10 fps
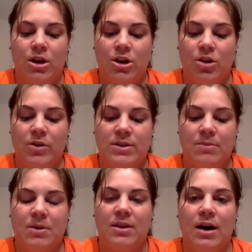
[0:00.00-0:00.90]
It's
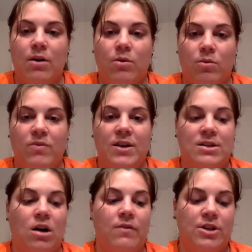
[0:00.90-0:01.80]
something that feeds
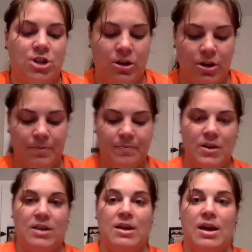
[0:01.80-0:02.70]
off each other
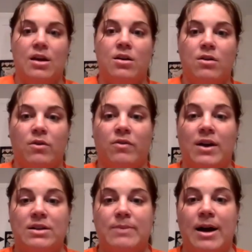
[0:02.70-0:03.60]
and they
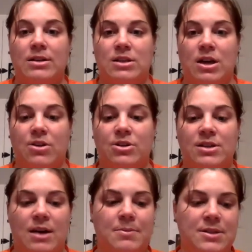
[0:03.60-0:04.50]
reflect back to the other
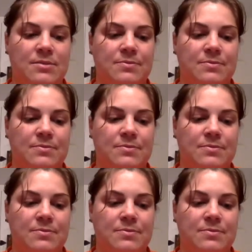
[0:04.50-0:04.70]
steps.